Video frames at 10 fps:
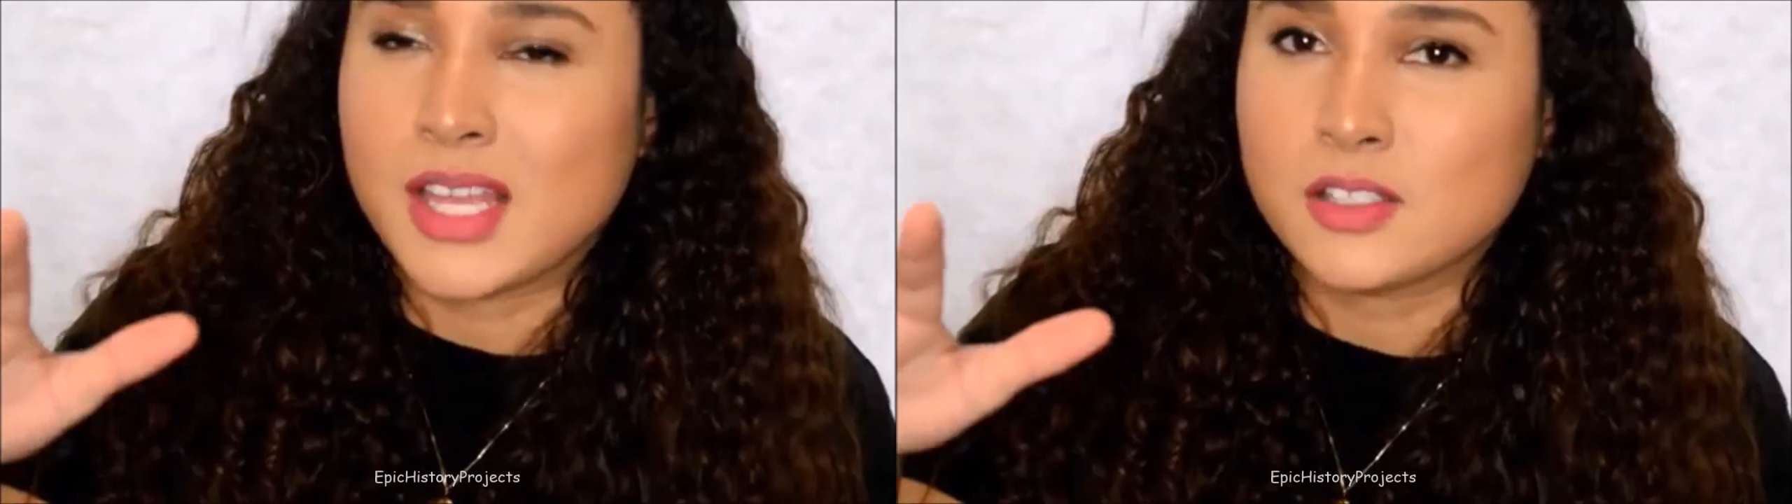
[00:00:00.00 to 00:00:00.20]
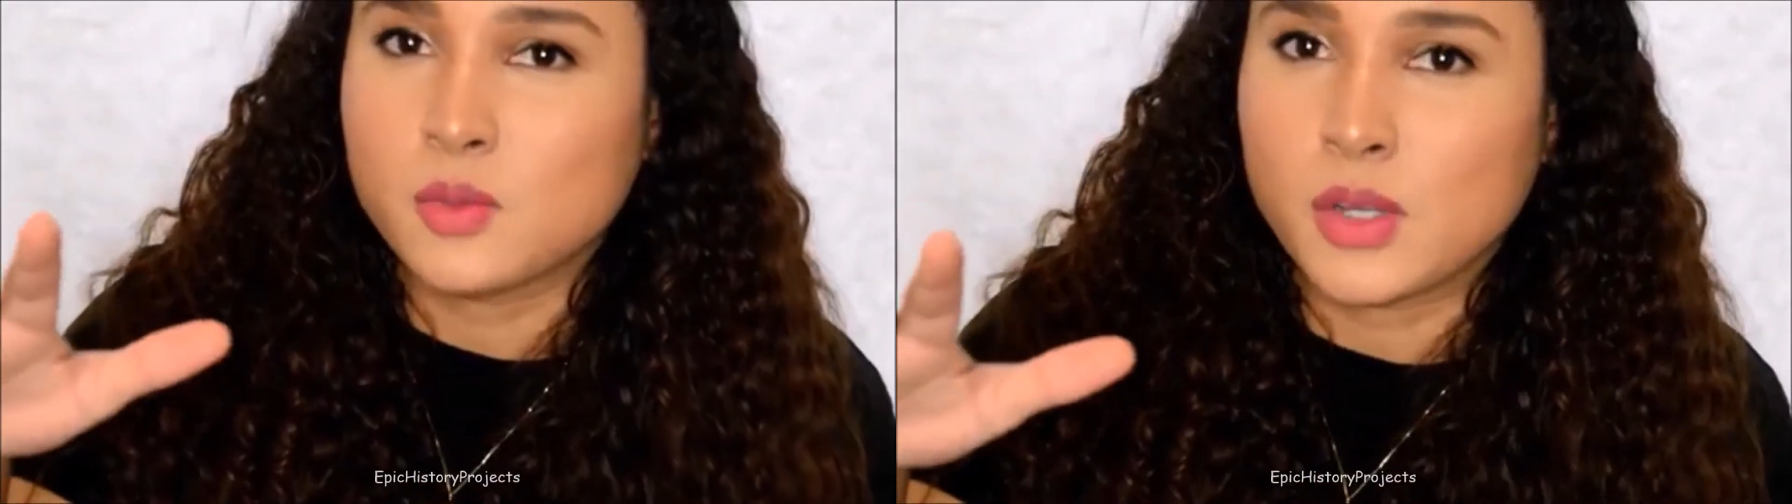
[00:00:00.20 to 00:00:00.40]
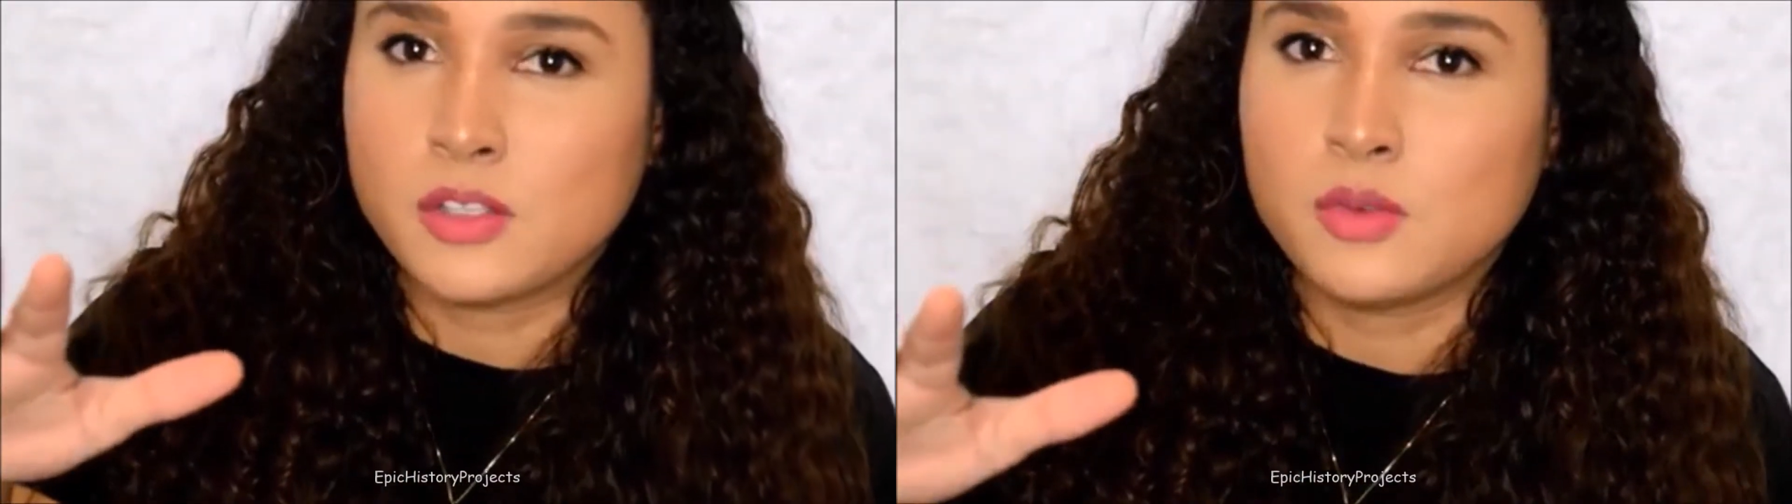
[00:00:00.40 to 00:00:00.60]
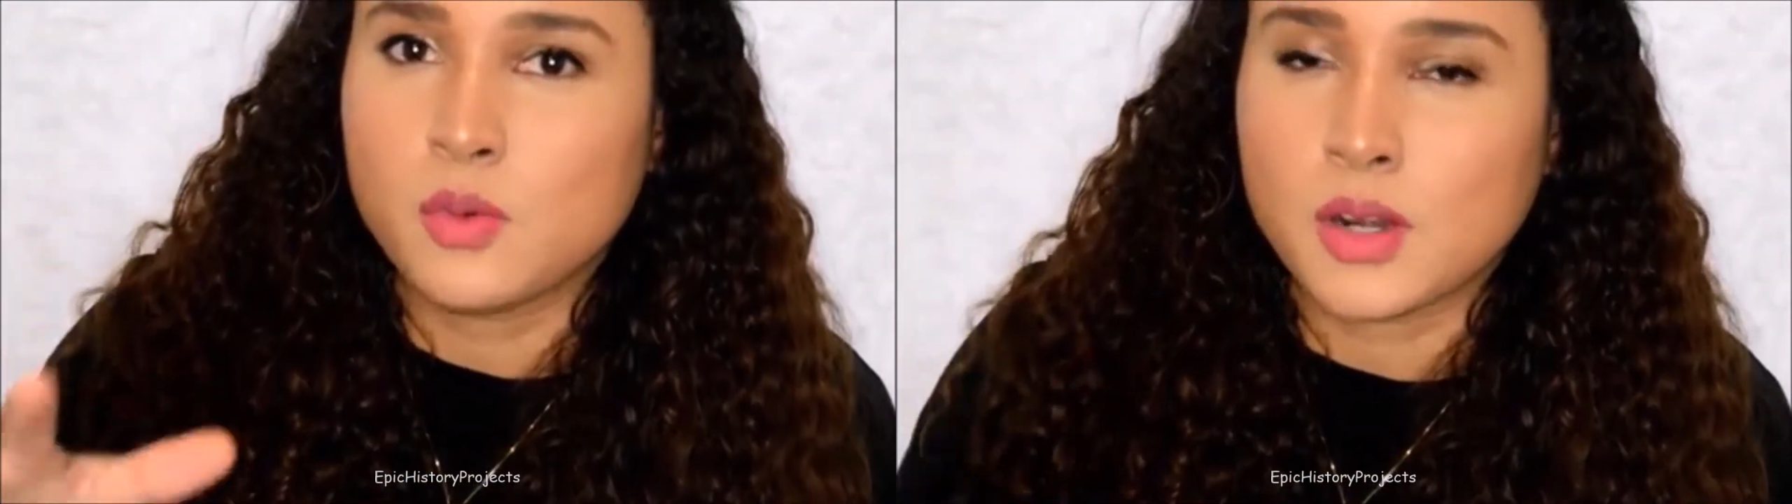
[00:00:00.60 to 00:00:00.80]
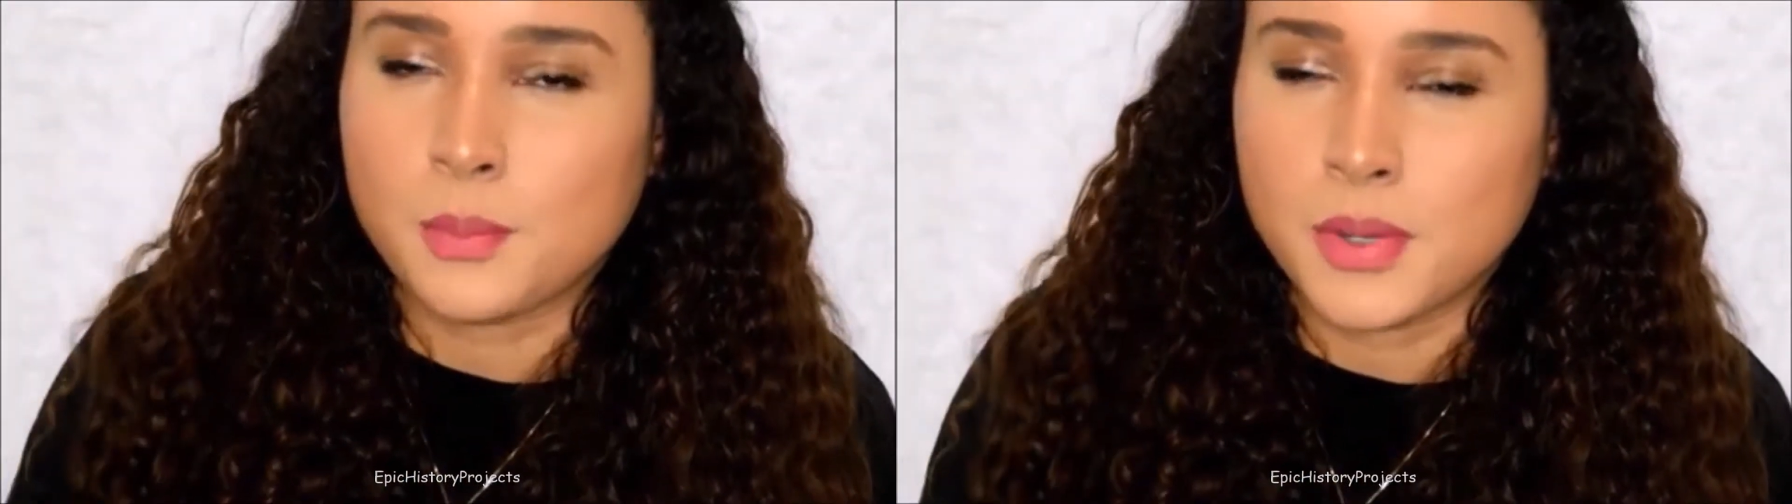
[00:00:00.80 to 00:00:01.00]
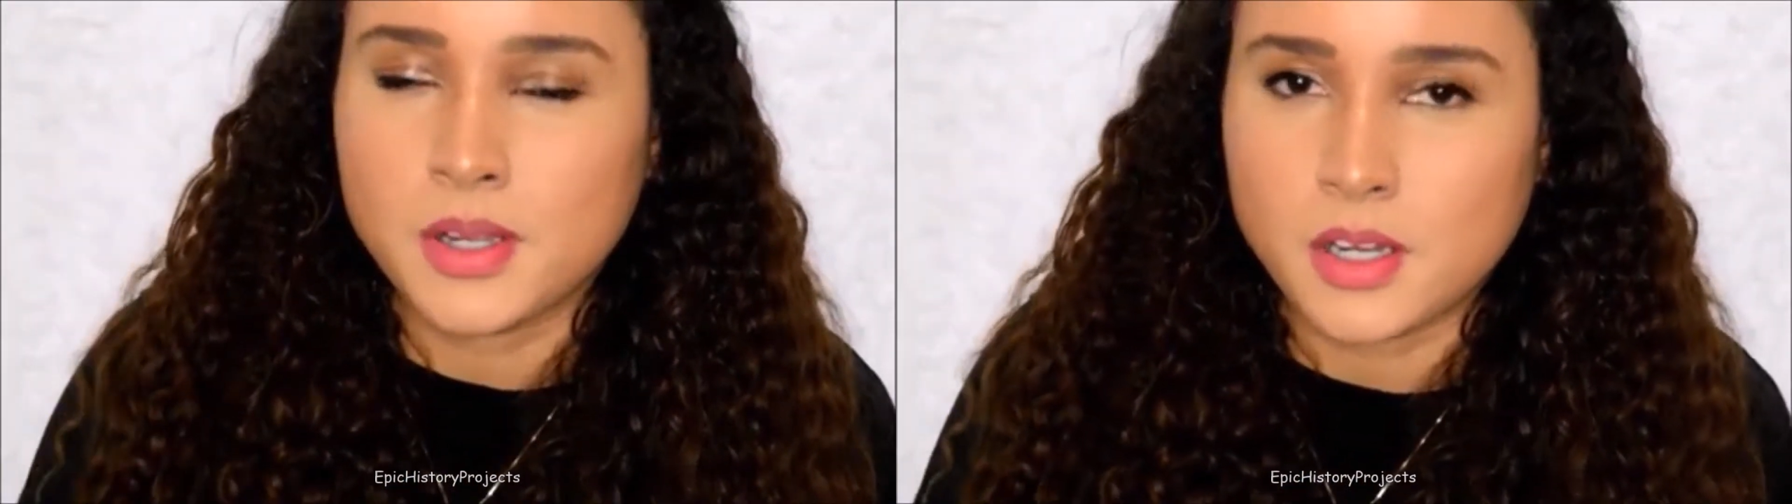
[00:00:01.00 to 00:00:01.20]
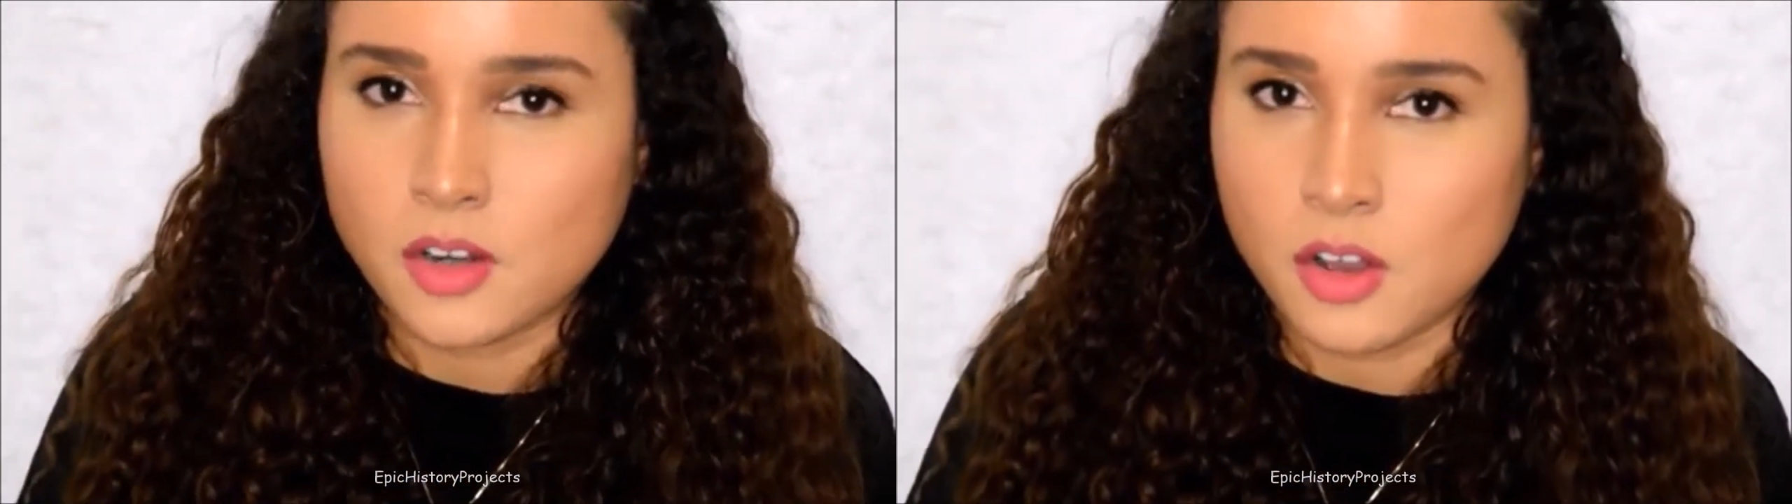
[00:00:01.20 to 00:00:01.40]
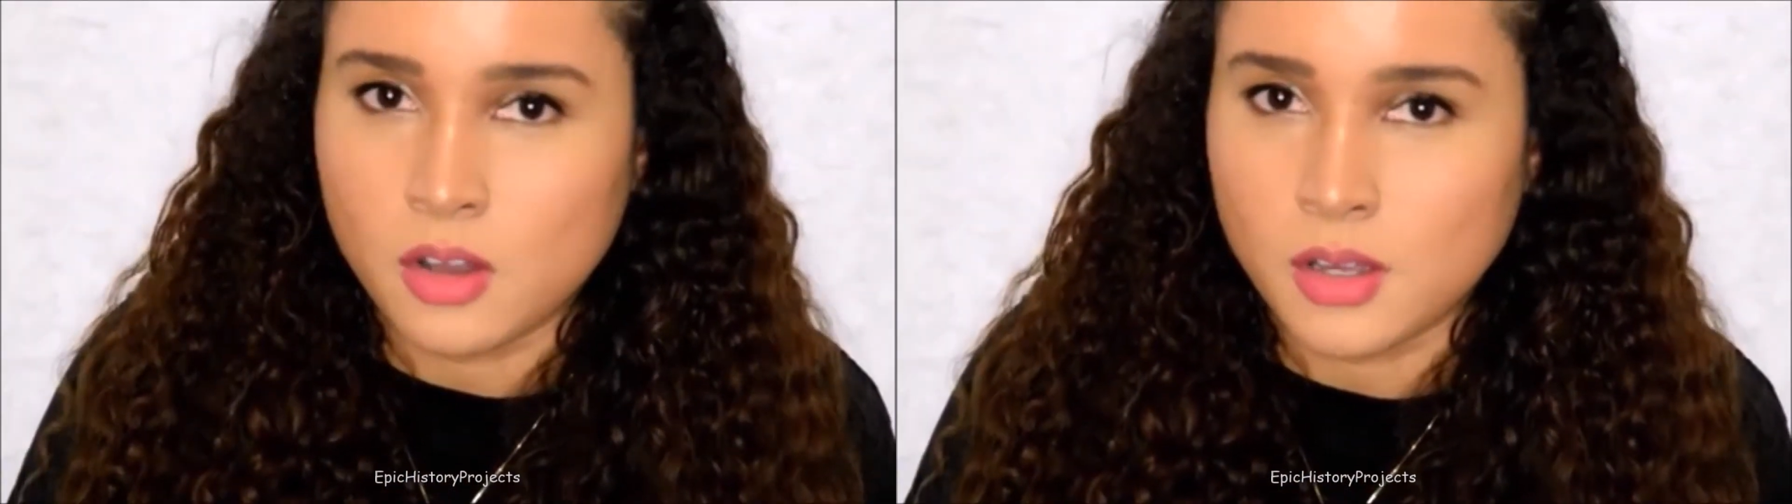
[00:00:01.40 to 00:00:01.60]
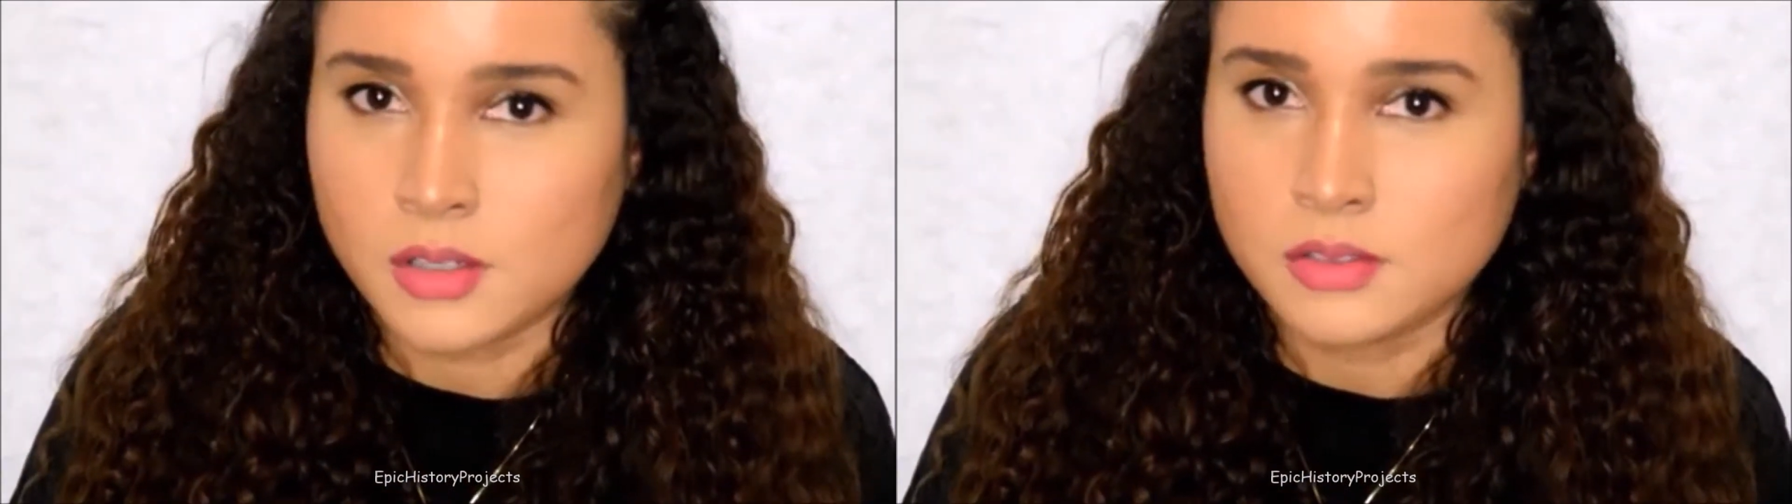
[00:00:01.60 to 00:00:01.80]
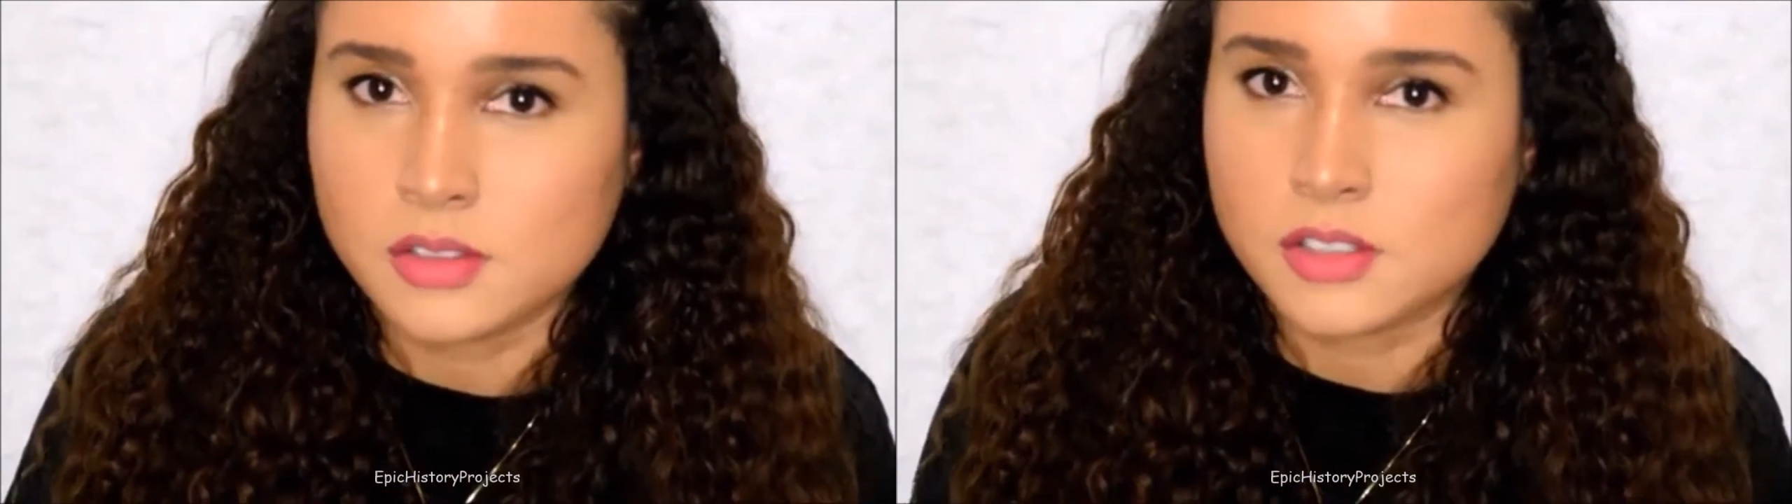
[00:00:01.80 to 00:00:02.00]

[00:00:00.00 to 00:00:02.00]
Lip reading: That's when you want to put it on.